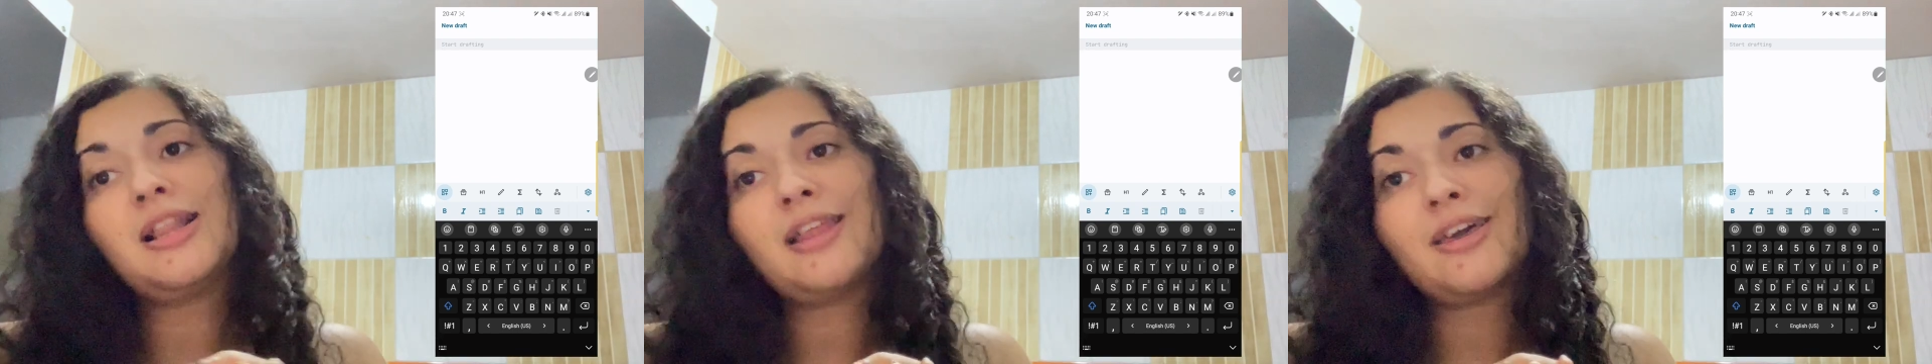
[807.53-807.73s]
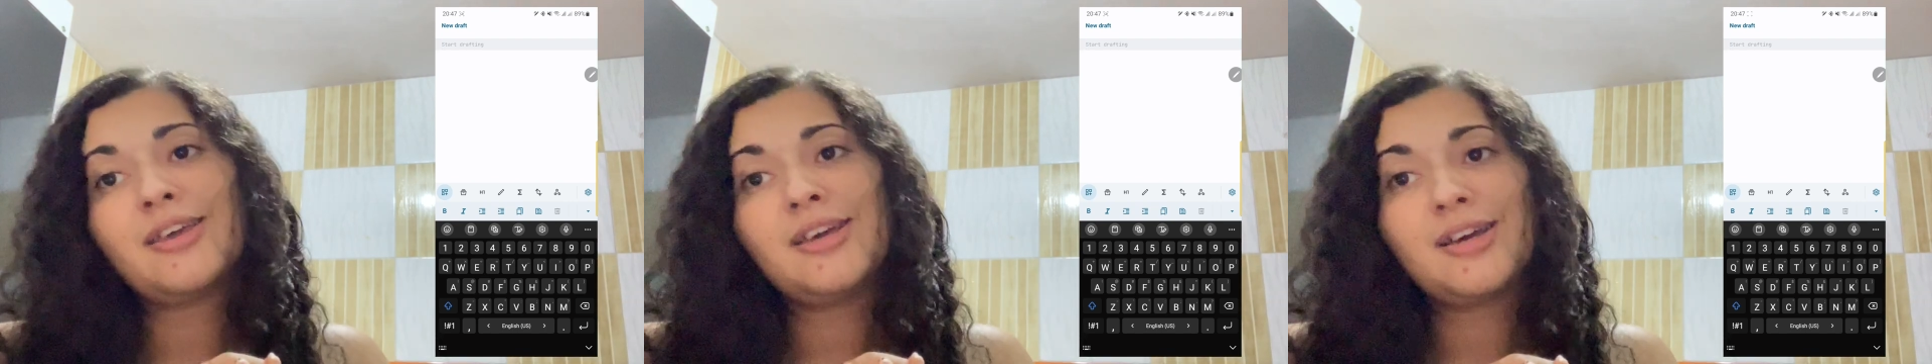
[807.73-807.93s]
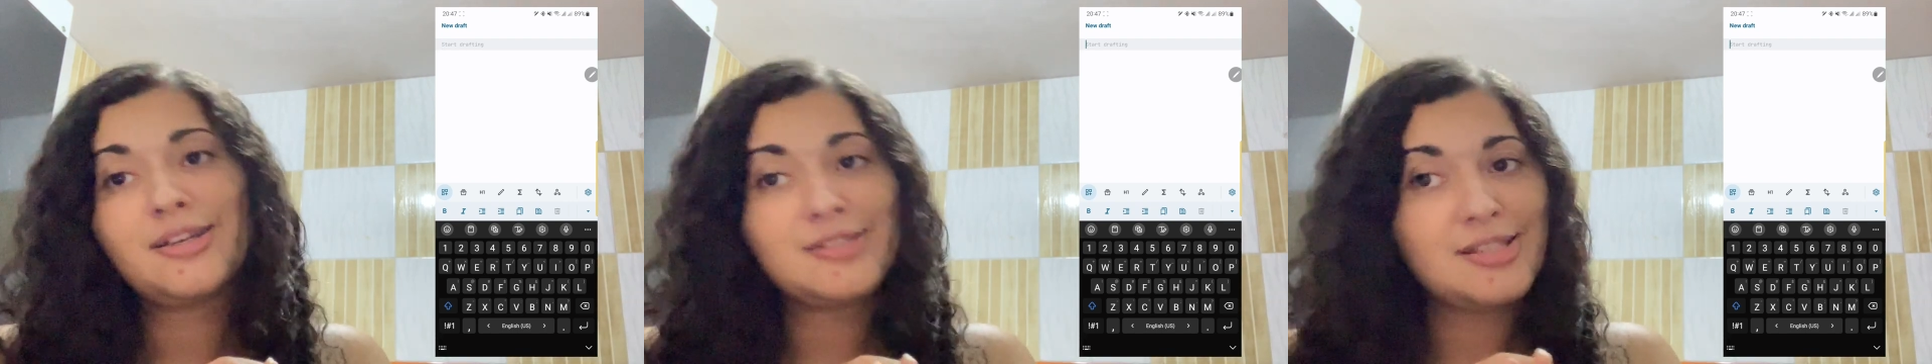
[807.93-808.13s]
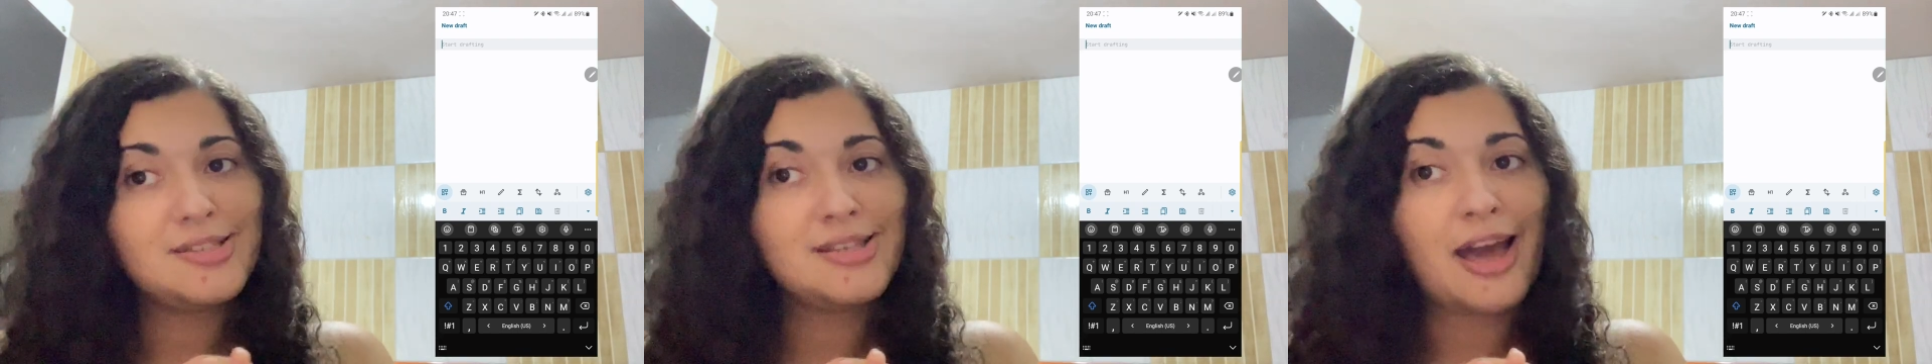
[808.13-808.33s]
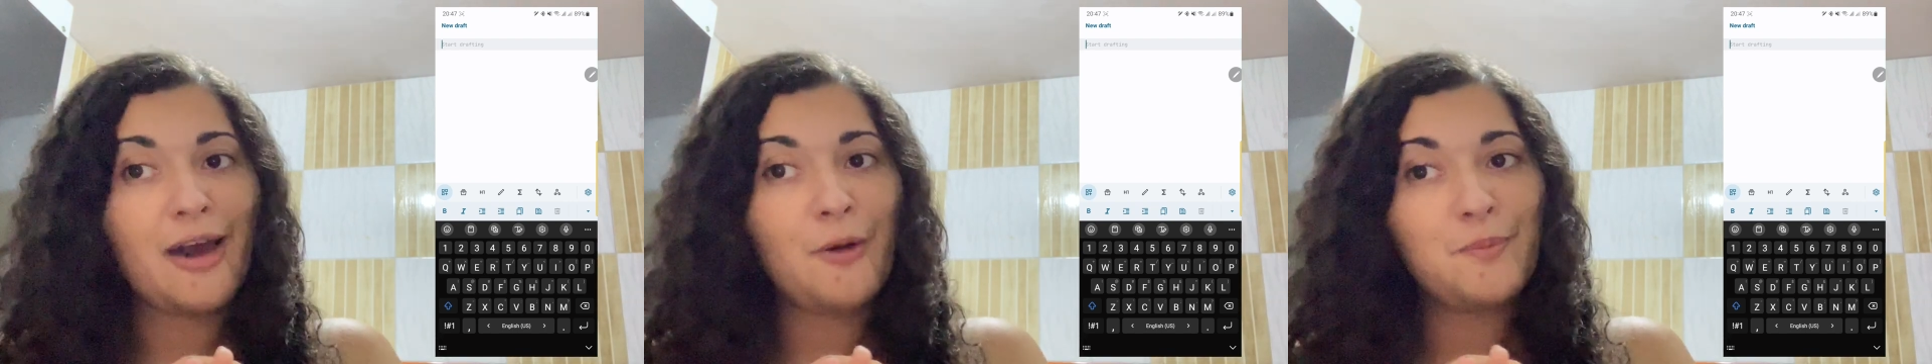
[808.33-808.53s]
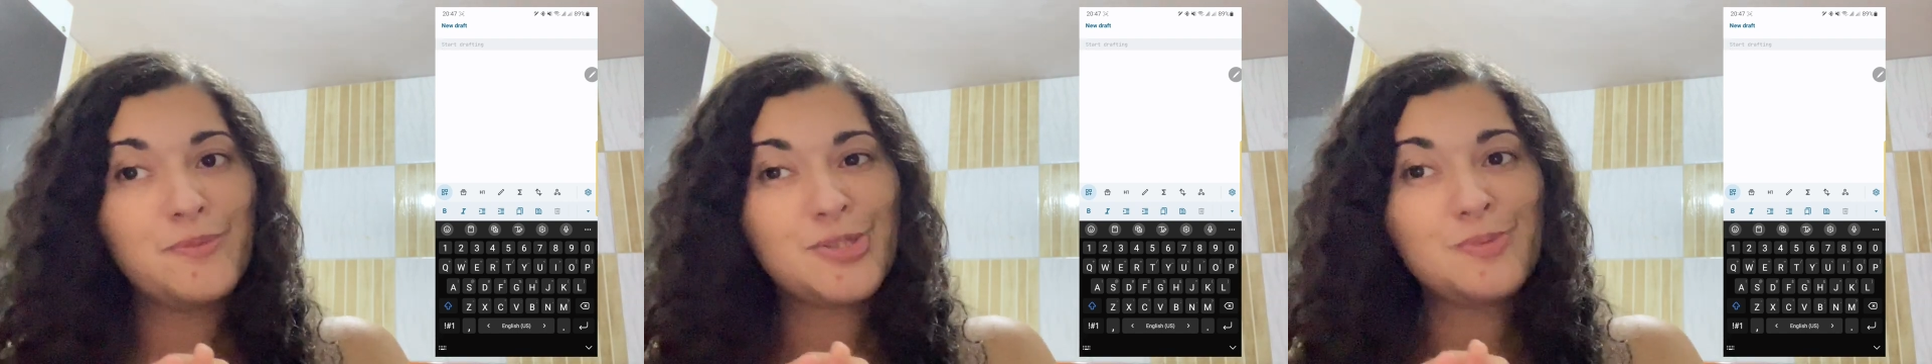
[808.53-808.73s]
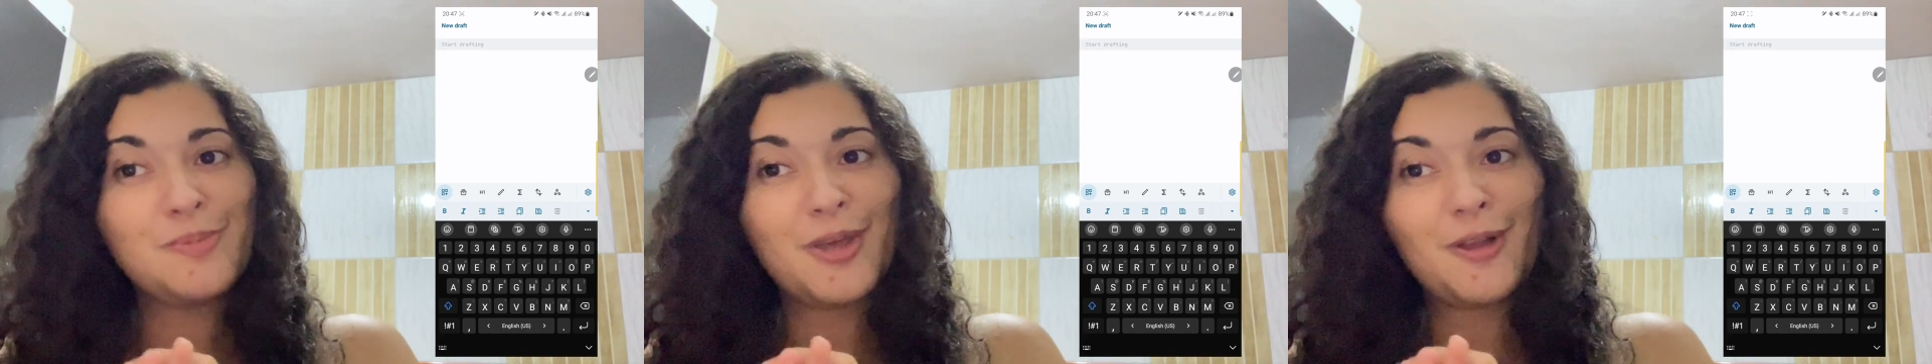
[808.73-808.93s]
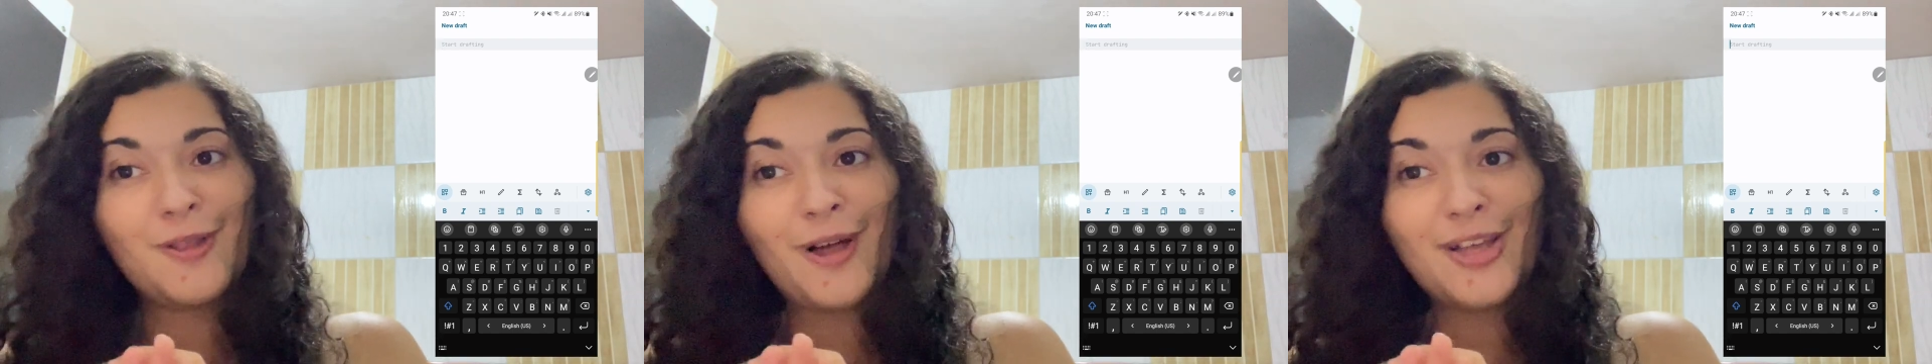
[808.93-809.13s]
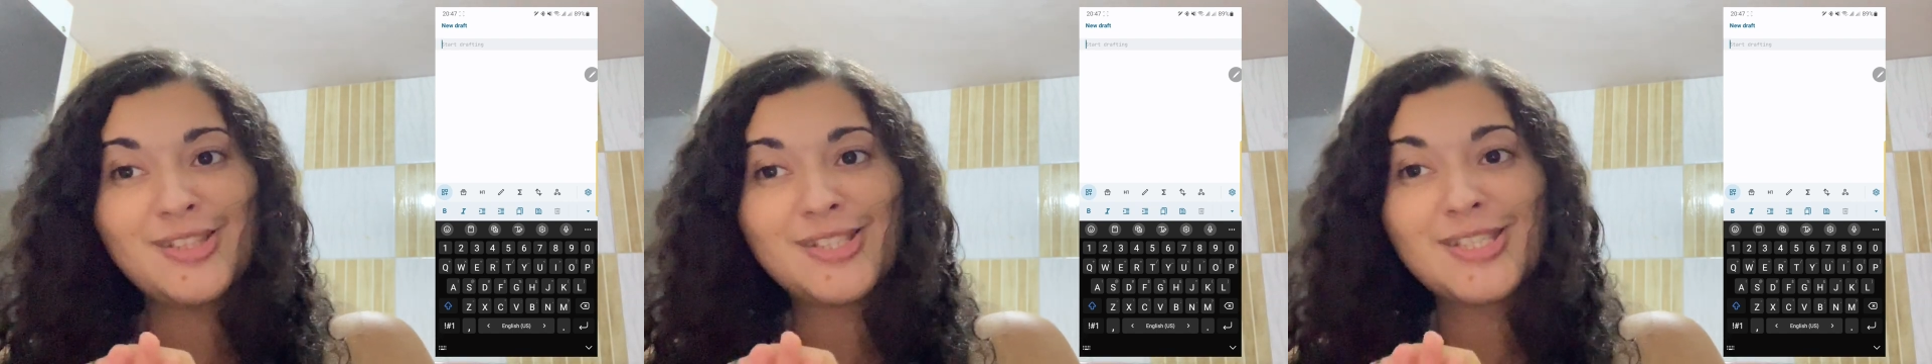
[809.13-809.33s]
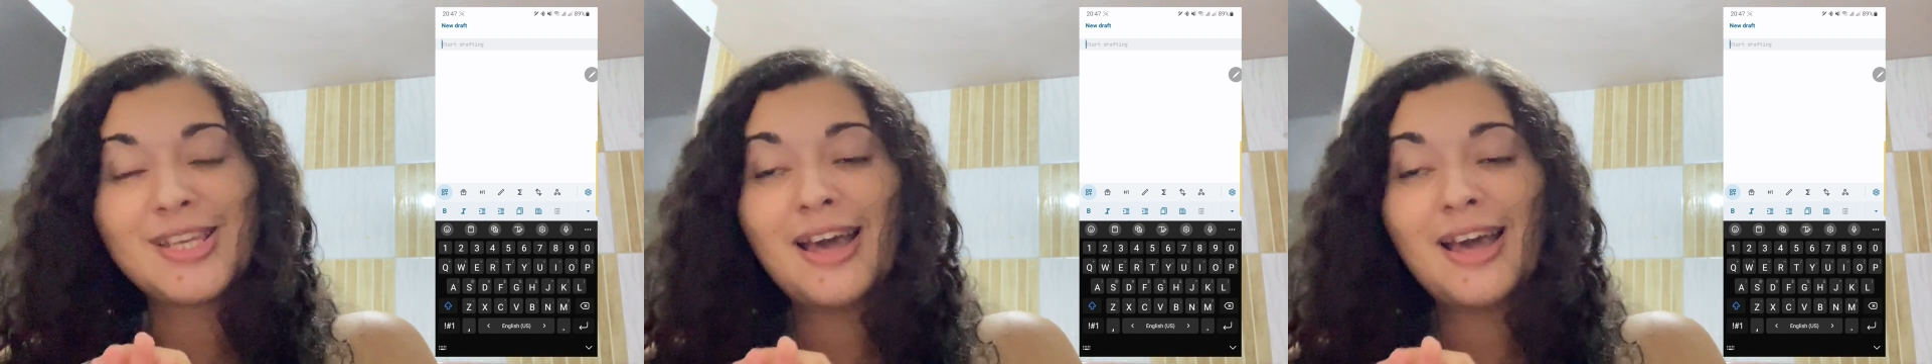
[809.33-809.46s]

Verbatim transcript: like because it helps me a lot.